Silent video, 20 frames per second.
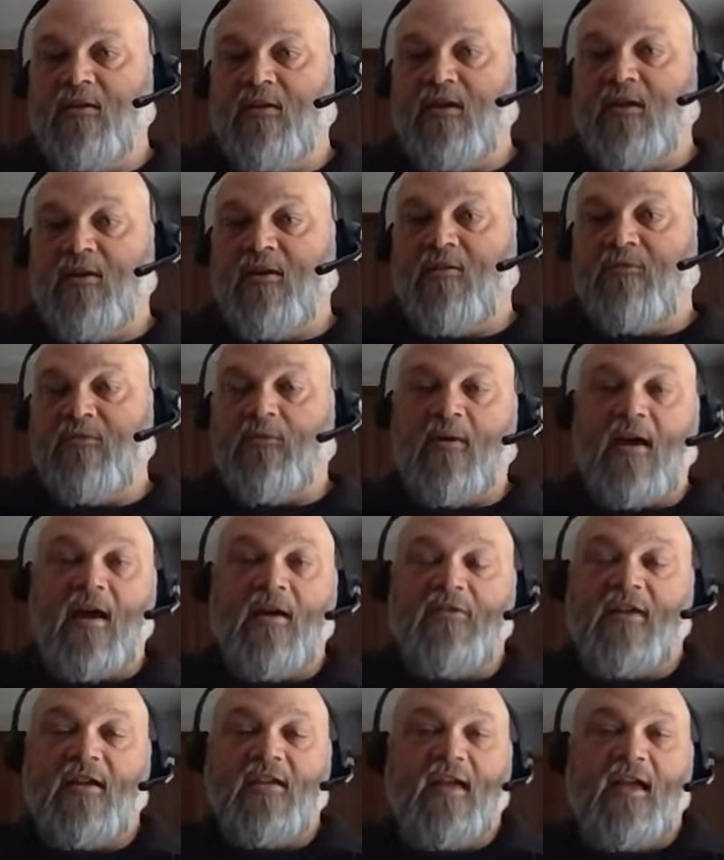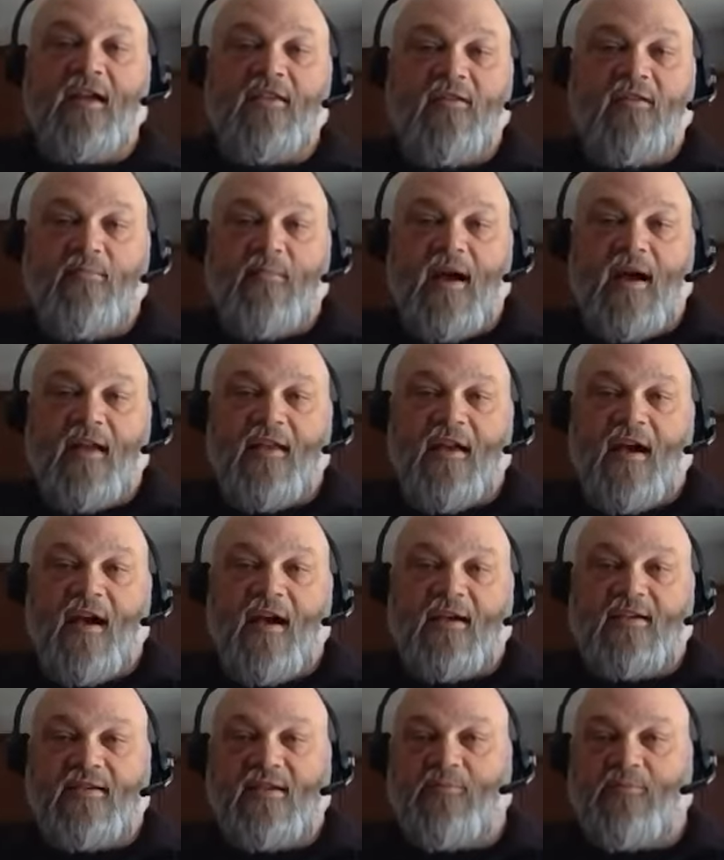You know, if the round doesn't get to the bad guy
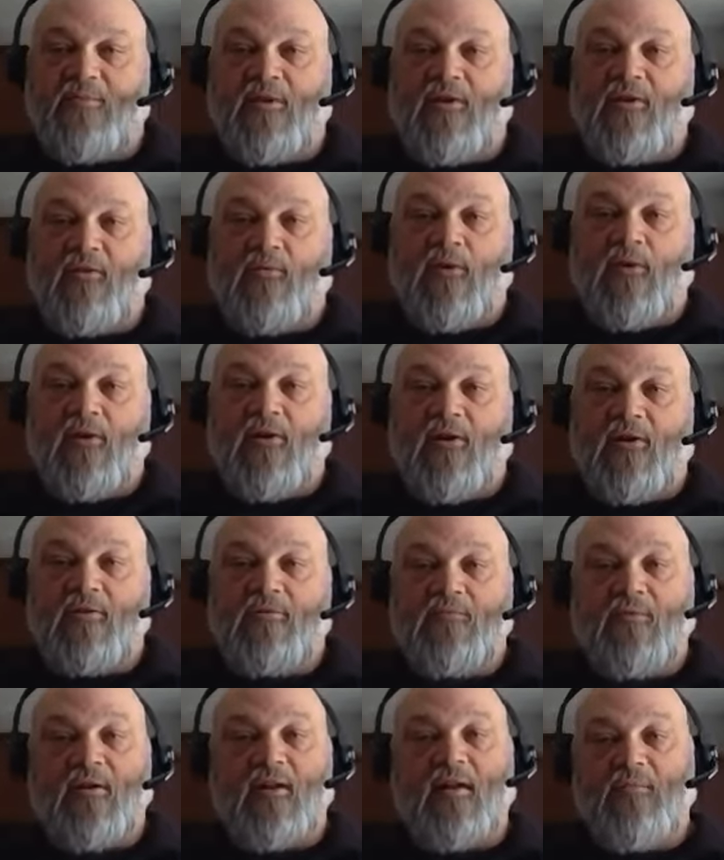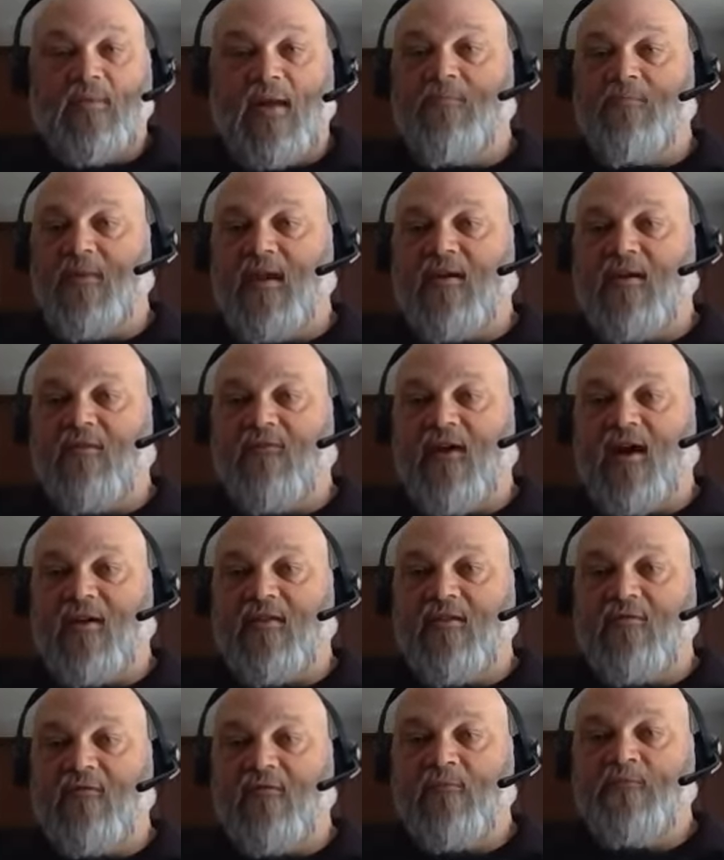because I put it in the wall, well, I'm not being
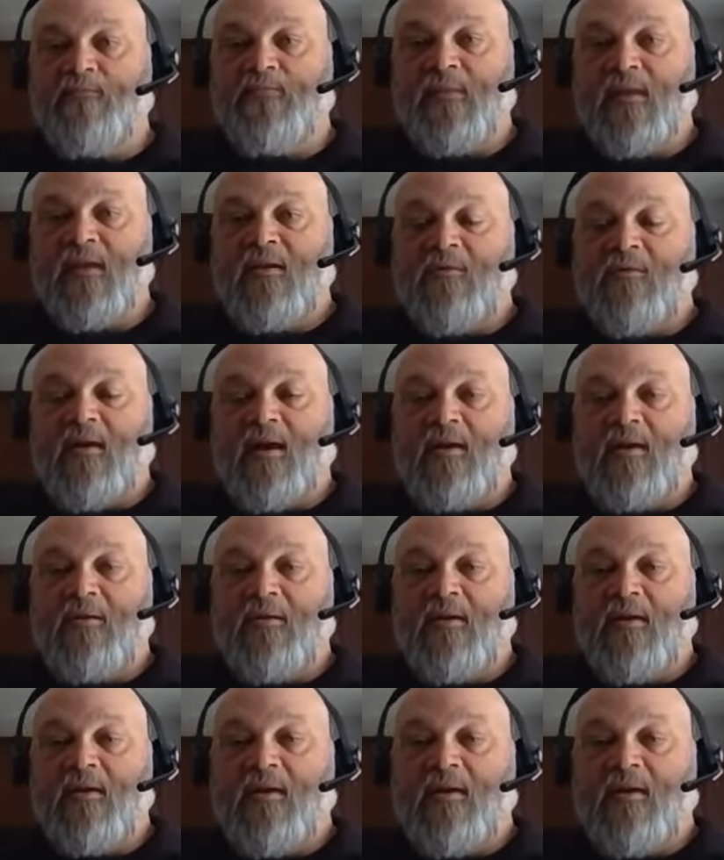effective, right. right?